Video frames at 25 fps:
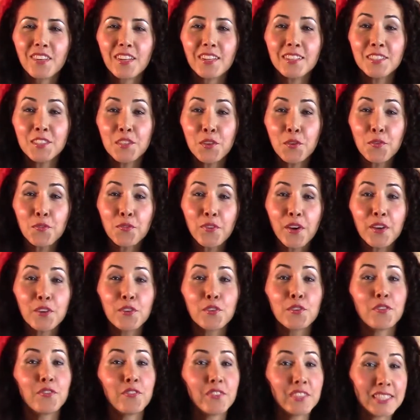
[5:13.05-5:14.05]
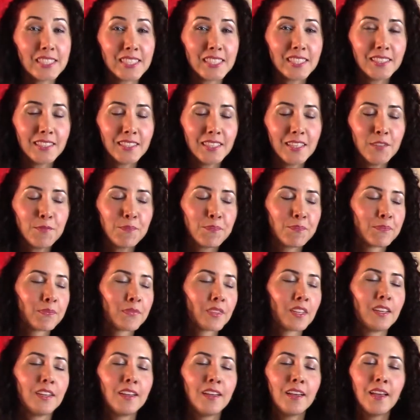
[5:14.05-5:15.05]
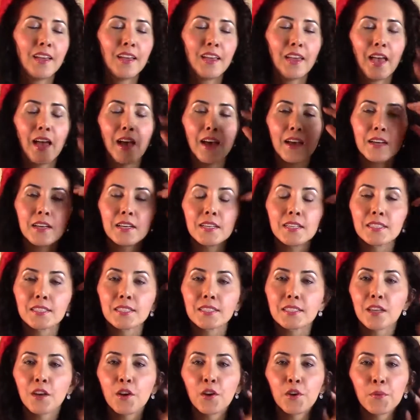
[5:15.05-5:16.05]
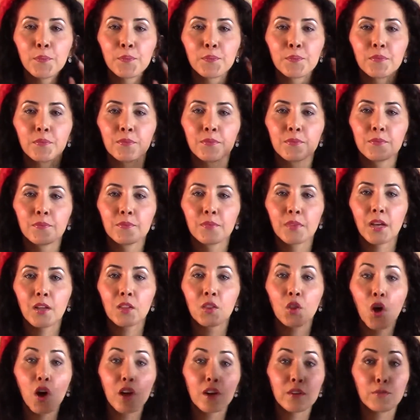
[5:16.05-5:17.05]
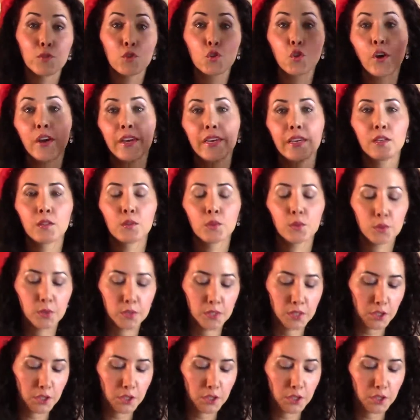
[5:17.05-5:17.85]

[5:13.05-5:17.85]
So fire physically has a lot of triangles.